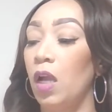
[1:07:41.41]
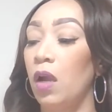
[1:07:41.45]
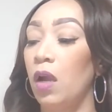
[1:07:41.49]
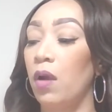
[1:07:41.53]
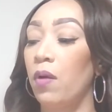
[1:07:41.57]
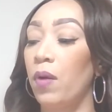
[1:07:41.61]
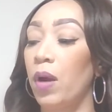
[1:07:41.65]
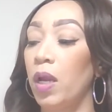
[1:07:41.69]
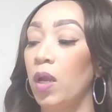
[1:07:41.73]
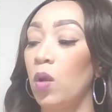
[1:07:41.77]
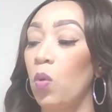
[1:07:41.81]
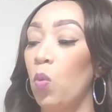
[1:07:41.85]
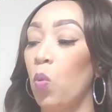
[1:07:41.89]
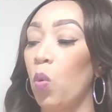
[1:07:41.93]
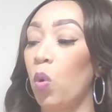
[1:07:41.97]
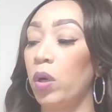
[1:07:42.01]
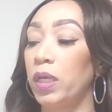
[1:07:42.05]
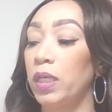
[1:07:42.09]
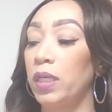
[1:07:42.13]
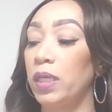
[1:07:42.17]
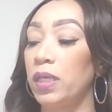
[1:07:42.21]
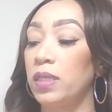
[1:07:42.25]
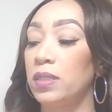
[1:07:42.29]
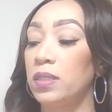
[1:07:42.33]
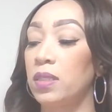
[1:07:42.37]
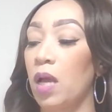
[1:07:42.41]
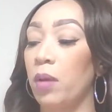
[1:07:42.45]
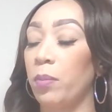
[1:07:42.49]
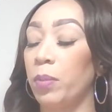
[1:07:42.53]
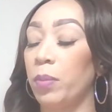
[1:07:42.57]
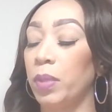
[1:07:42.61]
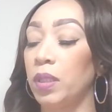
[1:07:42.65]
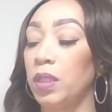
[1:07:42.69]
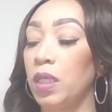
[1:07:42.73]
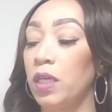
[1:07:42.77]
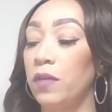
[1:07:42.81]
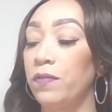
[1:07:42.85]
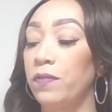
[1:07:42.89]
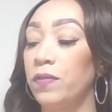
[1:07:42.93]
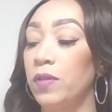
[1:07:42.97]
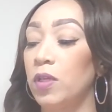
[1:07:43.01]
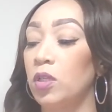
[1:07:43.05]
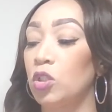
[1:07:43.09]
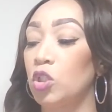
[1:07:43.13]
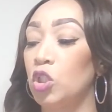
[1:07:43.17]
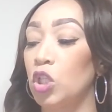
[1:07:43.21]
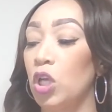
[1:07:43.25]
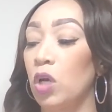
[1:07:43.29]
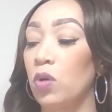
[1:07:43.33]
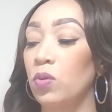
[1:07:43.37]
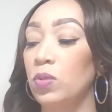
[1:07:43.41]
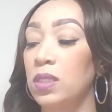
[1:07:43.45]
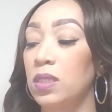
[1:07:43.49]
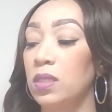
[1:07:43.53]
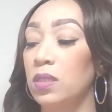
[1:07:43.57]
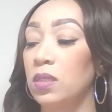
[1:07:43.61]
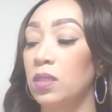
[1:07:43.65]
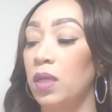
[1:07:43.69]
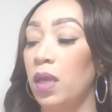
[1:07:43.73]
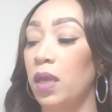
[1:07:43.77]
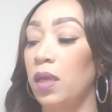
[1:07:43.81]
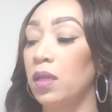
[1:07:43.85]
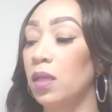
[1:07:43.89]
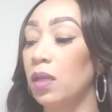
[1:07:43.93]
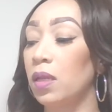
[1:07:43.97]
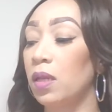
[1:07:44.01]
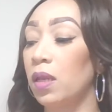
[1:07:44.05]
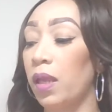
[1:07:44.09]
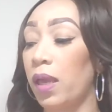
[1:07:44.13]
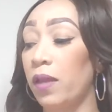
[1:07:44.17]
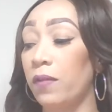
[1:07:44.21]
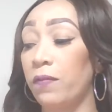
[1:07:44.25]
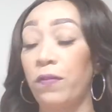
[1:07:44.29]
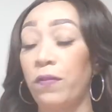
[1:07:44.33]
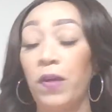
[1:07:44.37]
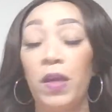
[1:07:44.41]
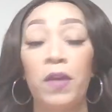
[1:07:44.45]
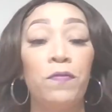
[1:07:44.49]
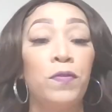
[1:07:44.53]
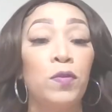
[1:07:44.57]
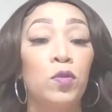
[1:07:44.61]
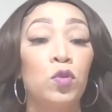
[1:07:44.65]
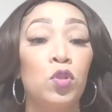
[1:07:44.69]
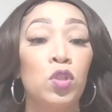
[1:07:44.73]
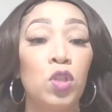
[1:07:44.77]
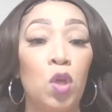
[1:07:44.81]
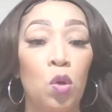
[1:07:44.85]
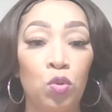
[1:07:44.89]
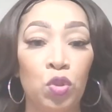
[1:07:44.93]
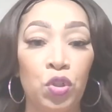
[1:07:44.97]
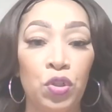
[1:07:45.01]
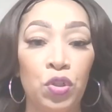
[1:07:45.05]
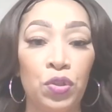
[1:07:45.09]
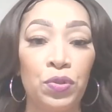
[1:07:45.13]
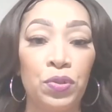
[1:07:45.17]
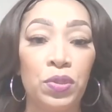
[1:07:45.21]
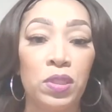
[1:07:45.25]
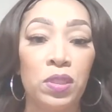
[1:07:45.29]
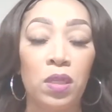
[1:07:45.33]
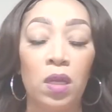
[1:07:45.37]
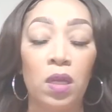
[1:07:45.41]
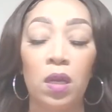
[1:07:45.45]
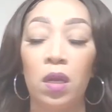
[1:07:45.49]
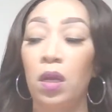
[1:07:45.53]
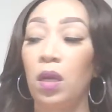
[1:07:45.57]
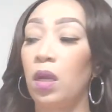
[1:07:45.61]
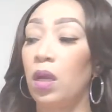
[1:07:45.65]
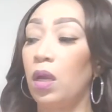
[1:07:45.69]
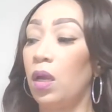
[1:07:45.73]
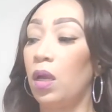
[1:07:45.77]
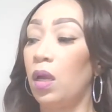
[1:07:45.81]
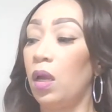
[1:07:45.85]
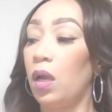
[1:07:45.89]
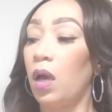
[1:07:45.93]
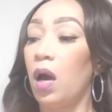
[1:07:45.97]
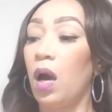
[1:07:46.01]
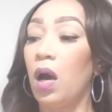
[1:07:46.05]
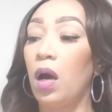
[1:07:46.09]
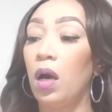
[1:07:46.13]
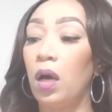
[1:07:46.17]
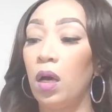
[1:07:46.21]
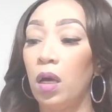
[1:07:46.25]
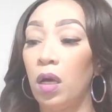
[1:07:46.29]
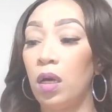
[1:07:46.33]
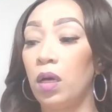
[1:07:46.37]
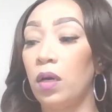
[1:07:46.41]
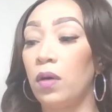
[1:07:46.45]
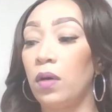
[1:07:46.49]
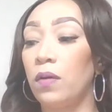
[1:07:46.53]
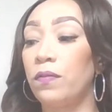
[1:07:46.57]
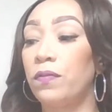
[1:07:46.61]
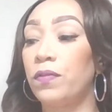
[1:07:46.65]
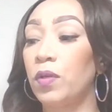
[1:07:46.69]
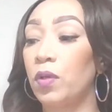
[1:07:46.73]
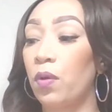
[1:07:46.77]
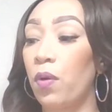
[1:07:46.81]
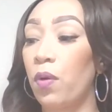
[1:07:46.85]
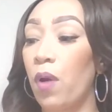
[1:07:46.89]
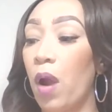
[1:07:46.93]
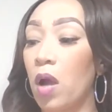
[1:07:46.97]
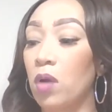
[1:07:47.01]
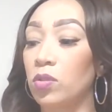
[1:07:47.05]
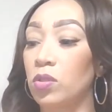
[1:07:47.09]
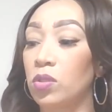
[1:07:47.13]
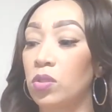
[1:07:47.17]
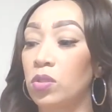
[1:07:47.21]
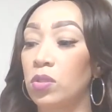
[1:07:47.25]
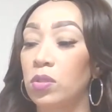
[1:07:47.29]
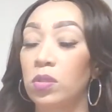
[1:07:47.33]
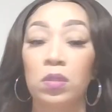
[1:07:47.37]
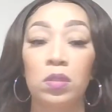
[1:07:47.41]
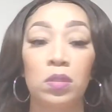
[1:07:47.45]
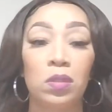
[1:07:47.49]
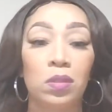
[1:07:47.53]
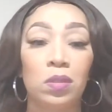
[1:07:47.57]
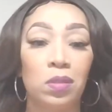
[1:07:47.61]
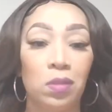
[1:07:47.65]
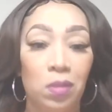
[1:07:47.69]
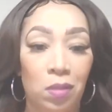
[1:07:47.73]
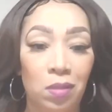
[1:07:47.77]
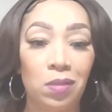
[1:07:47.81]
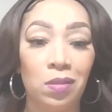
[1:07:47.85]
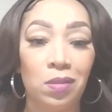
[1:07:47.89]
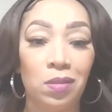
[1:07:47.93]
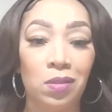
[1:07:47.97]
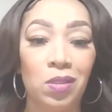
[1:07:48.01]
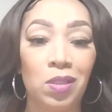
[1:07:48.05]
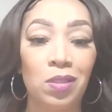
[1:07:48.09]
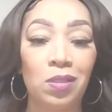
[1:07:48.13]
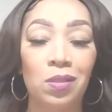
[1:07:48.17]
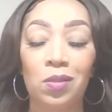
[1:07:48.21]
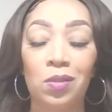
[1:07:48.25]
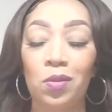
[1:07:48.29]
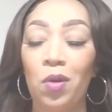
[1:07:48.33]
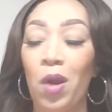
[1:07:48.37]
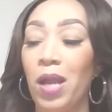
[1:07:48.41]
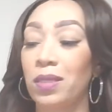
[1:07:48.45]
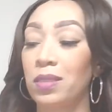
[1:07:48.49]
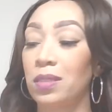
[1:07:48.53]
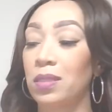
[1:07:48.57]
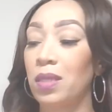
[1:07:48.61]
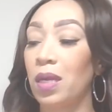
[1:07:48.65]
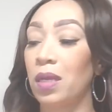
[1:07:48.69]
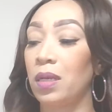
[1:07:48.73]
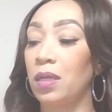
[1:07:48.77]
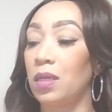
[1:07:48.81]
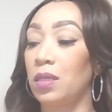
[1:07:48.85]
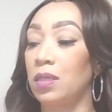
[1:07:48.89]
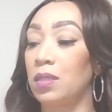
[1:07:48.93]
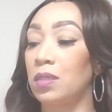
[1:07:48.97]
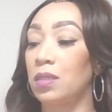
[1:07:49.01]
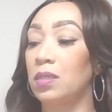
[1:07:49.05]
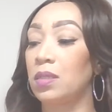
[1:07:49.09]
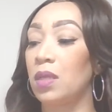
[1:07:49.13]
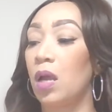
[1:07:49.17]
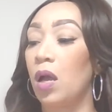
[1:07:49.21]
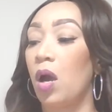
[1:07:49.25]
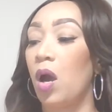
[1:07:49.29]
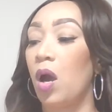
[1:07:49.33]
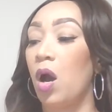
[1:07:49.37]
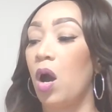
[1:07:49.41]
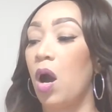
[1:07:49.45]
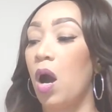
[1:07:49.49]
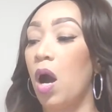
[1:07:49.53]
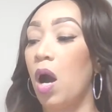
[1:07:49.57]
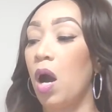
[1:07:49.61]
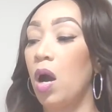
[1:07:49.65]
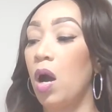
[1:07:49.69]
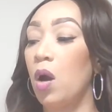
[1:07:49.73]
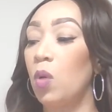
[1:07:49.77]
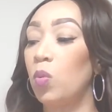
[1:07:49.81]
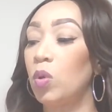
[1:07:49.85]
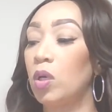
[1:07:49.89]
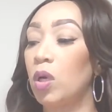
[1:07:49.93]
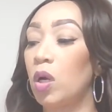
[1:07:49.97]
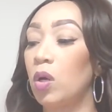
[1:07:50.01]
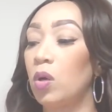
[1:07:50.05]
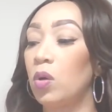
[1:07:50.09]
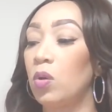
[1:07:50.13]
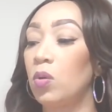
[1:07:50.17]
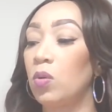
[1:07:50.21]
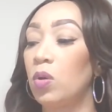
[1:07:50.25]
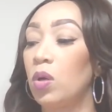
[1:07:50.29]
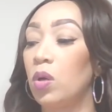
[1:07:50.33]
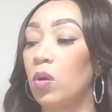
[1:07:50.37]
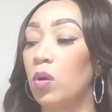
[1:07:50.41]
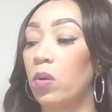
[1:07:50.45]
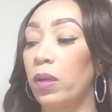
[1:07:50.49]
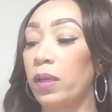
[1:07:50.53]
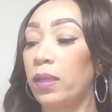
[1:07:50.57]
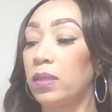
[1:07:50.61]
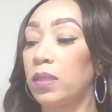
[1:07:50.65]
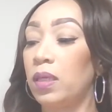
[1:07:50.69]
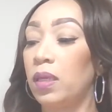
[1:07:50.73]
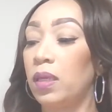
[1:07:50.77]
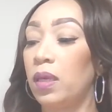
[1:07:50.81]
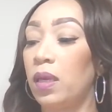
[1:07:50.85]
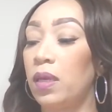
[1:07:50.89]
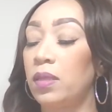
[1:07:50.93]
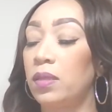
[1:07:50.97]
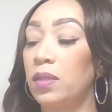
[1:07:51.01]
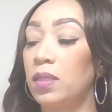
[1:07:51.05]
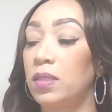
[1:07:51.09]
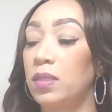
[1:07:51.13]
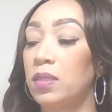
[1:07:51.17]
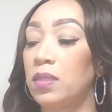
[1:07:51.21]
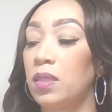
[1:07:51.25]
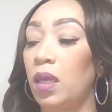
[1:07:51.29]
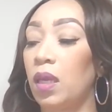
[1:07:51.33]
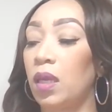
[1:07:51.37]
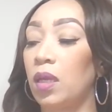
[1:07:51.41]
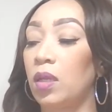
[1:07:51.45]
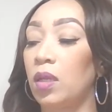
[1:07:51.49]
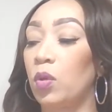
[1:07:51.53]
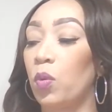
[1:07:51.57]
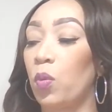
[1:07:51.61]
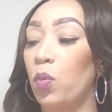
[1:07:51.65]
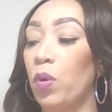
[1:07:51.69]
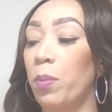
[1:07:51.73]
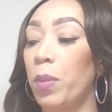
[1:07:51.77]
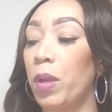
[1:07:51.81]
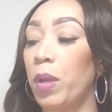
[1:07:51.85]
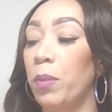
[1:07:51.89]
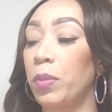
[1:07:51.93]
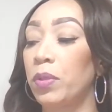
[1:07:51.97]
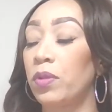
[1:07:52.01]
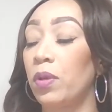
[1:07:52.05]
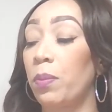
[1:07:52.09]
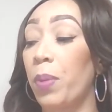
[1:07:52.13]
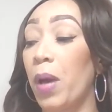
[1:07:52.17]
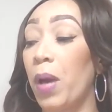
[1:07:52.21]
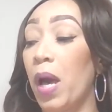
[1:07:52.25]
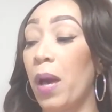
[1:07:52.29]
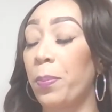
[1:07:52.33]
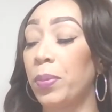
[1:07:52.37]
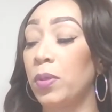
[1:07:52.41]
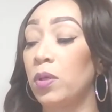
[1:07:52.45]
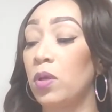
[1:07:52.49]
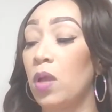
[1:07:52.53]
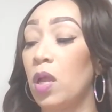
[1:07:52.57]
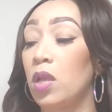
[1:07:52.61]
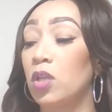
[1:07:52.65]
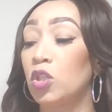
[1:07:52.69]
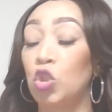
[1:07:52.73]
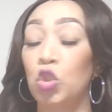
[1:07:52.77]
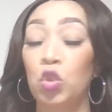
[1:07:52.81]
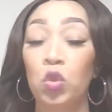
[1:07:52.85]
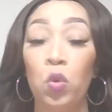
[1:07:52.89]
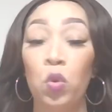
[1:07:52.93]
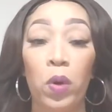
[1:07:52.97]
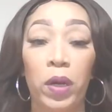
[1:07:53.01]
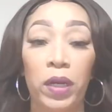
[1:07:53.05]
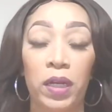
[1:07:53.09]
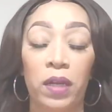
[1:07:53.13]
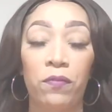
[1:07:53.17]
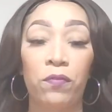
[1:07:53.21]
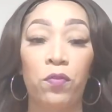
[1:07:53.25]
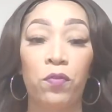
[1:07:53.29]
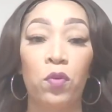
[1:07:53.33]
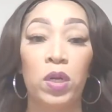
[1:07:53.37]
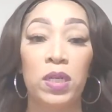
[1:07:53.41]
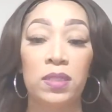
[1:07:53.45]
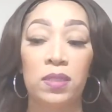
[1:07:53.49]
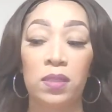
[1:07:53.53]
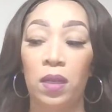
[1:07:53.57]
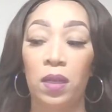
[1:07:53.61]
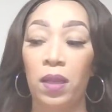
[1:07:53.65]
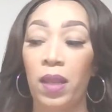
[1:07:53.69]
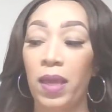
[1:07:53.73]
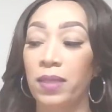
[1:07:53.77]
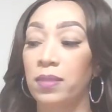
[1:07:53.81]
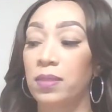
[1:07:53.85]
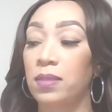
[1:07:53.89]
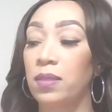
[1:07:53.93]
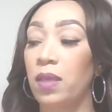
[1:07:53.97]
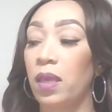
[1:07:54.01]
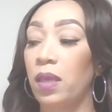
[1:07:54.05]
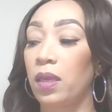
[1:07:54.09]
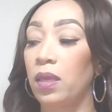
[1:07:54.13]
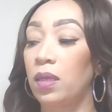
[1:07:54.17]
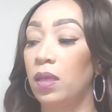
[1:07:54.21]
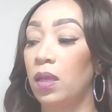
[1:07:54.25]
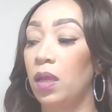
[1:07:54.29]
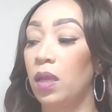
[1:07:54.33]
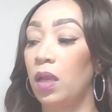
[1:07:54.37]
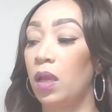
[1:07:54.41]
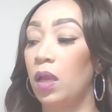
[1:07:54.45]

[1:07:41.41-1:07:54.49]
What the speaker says: All right. Warn against unbelief, chosen and elect faithful soldiers of the cross. Jesus Christ, that is. All will go quickly in this end. Remember the papa, shorten for his elect's sake.